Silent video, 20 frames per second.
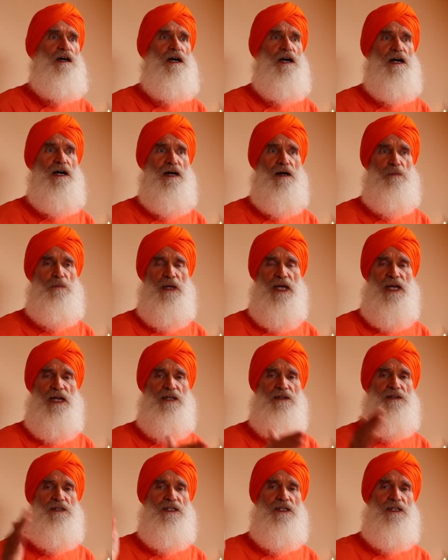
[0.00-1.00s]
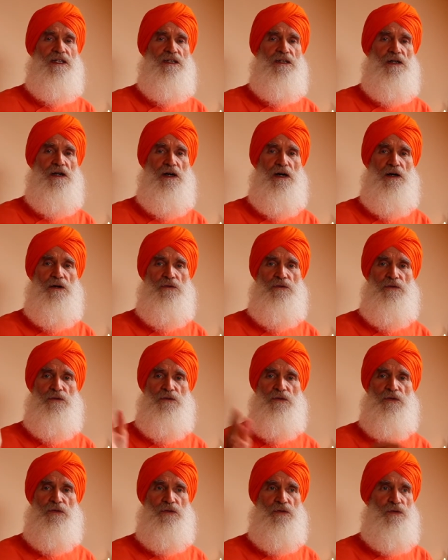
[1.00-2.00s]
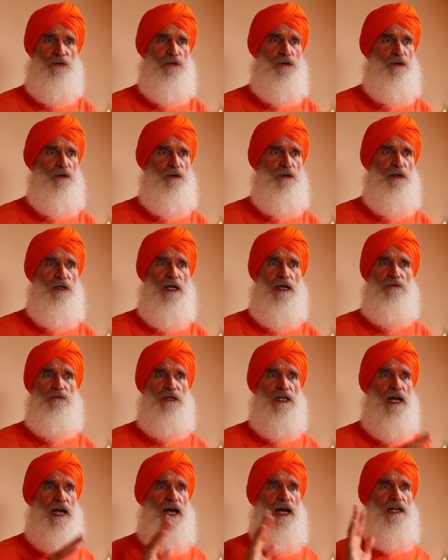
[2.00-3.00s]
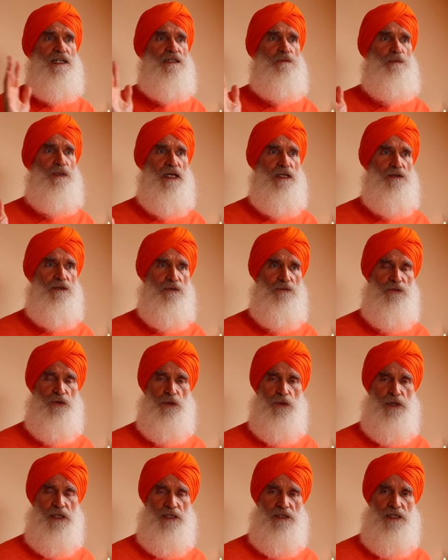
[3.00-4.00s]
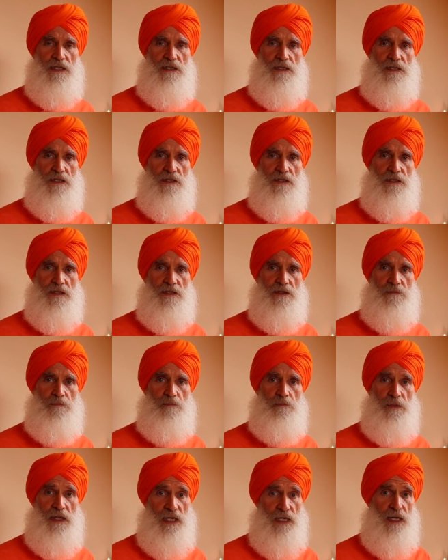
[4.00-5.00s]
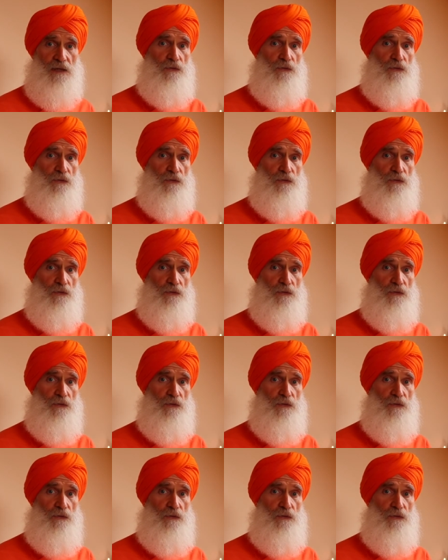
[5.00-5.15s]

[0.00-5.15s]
uh, painting of every aspect of your existence. And